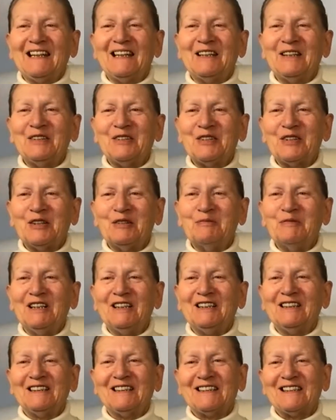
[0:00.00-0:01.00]
Thank you so
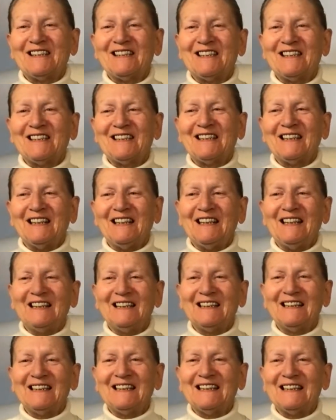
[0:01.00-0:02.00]
much.
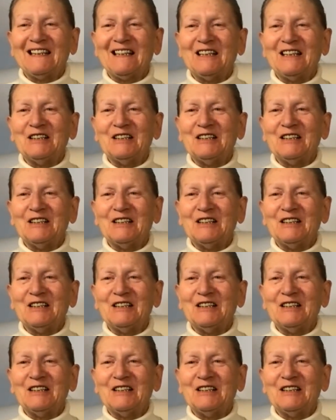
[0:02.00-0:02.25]
And